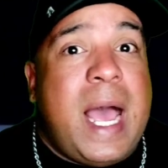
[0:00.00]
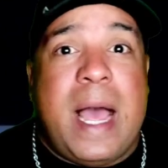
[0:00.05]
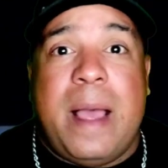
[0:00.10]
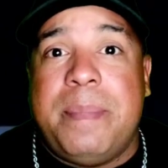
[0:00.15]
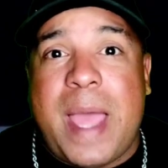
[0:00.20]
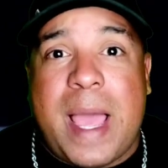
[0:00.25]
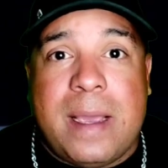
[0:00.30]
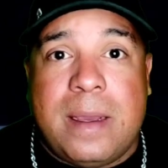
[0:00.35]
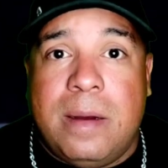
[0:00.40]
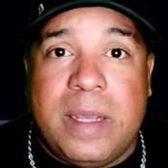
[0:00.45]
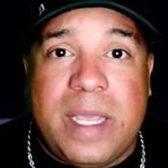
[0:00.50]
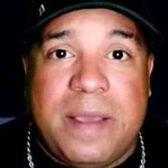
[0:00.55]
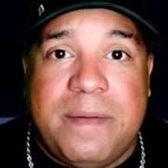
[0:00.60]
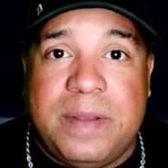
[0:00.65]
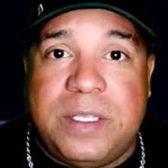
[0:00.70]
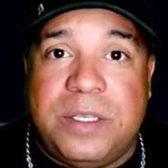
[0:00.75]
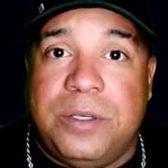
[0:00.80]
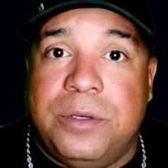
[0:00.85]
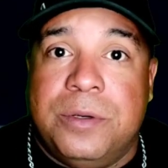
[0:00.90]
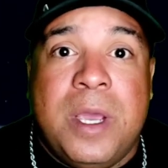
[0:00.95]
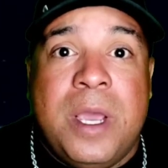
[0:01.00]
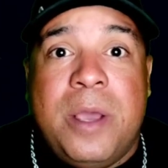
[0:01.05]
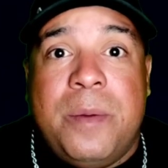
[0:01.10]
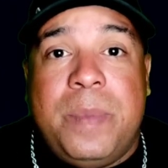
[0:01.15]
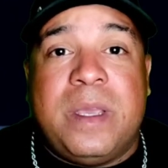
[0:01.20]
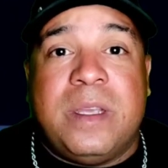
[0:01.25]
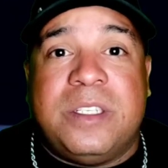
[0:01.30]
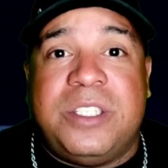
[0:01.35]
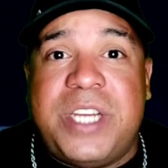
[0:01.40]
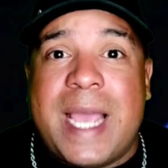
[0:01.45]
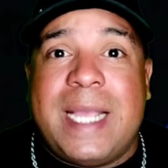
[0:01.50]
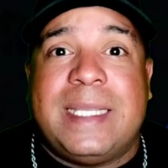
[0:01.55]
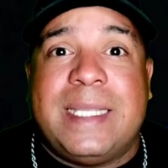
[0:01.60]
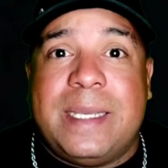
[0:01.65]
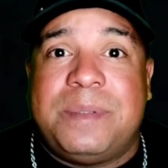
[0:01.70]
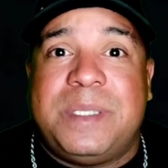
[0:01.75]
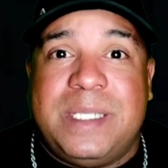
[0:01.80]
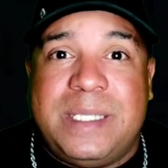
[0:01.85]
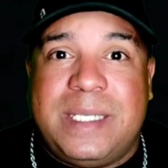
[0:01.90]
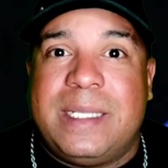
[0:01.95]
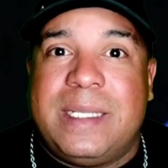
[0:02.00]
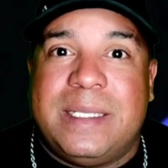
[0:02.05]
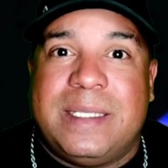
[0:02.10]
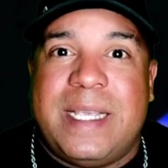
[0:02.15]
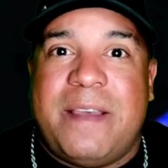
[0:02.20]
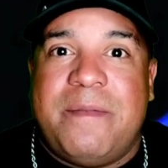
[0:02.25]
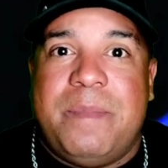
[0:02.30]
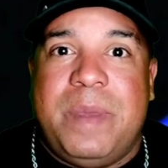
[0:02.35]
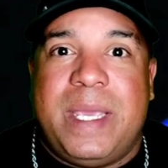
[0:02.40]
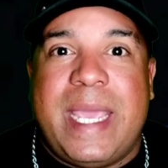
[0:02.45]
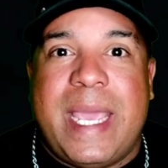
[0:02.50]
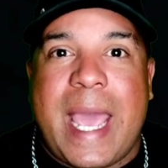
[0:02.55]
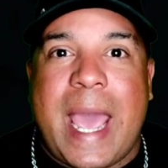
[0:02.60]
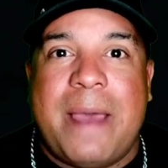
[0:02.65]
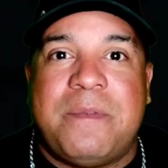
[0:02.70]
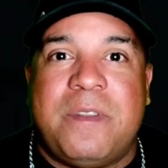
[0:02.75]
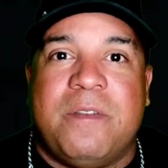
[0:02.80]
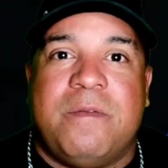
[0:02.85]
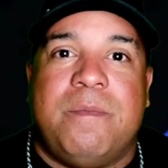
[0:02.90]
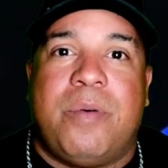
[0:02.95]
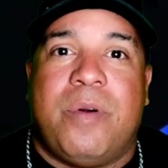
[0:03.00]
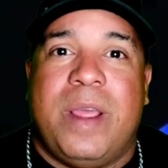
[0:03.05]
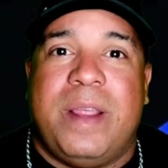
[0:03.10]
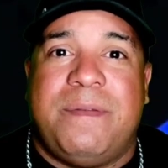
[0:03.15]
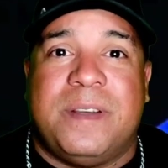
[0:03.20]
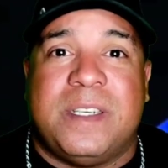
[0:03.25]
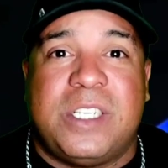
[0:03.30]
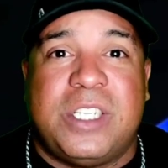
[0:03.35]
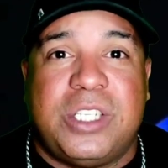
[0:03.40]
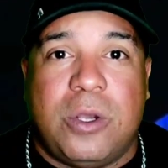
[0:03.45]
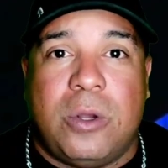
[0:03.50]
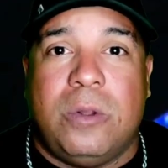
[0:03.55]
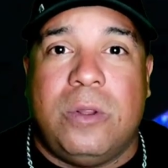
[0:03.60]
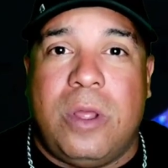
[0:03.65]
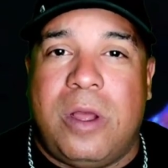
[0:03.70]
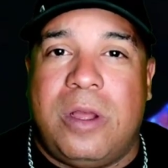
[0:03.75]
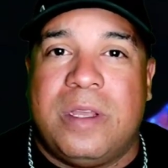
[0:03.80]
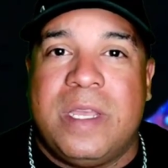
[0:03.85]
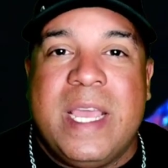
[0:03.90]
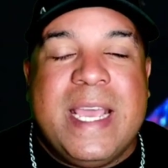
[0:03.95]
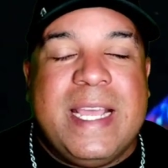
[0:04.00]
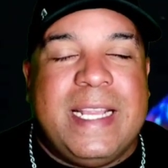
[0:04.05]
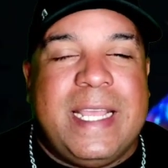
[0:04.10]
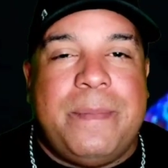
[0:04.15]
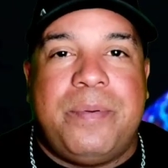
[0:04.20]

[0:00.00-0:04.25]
I'm not going to give it to you because Jack Dempsey Cichlids have been captive bred for so long,